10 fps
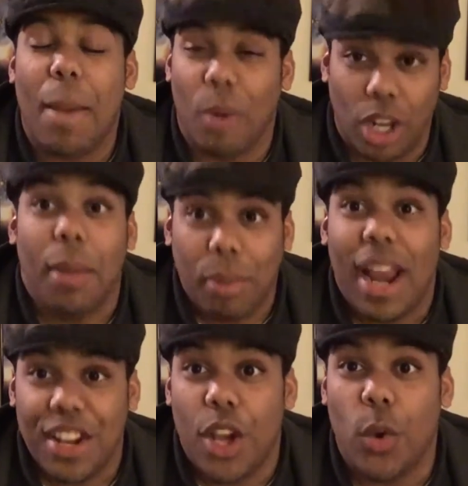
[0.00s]
Marlon
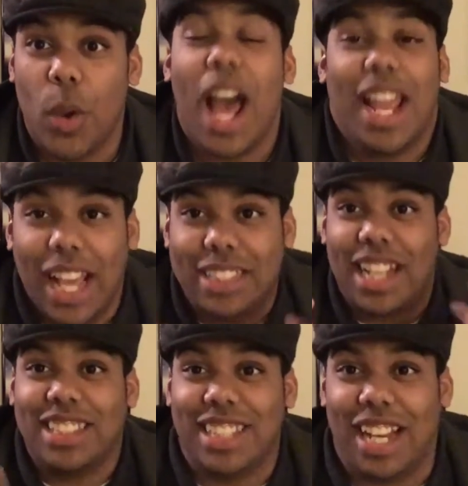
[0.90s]
Brando. Yes,
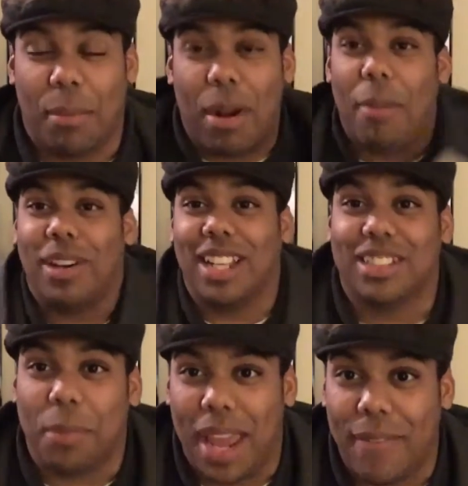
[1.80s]
I said I'm probably gonna get
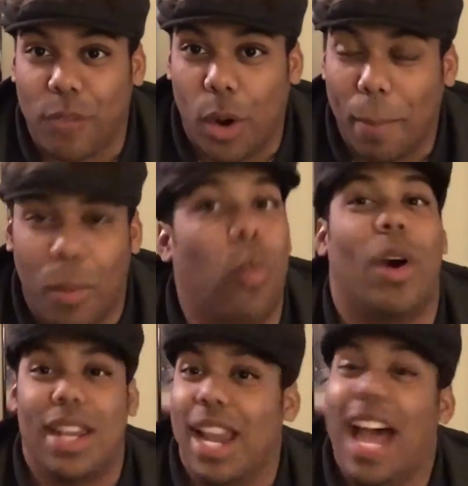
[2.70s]
some hate for it, but
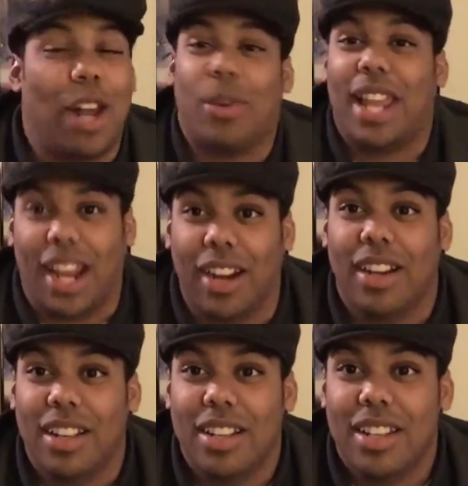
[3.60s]
what? I don't care.
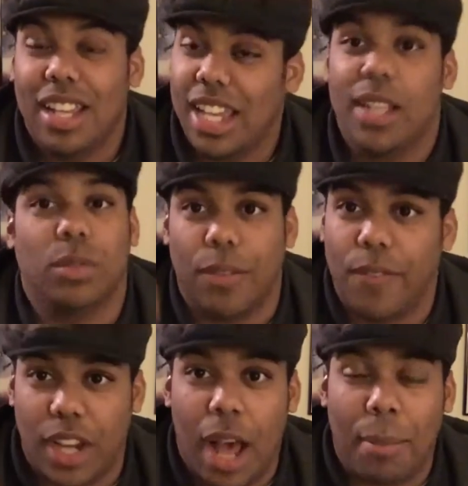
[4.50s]
He was a
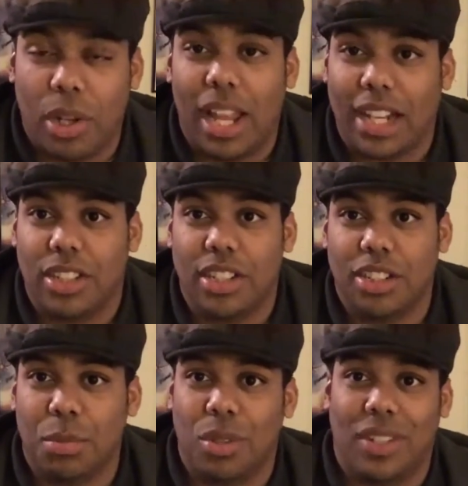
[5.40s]
phenomenal actor in
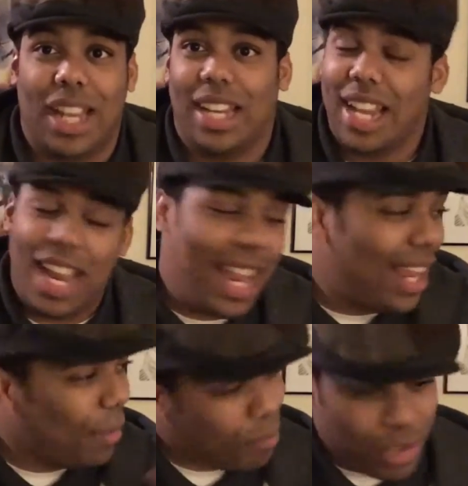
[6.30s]
this movie and
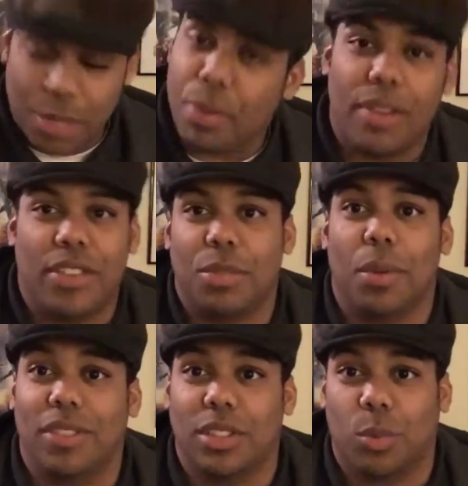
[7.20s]
his previous
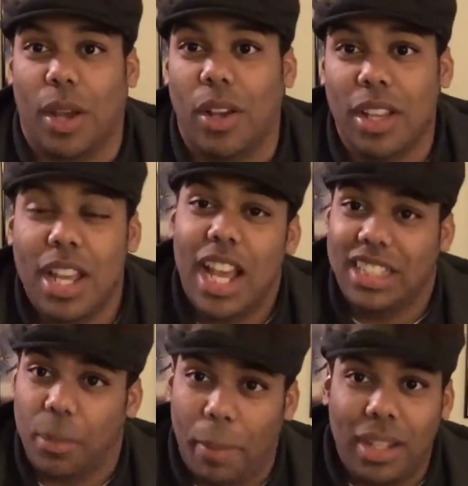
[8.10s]
movies as well.
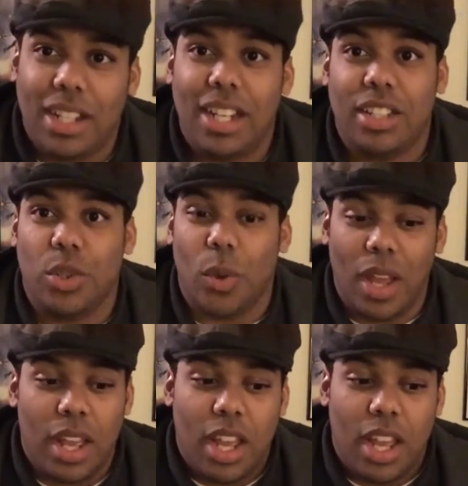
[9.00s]
His ability to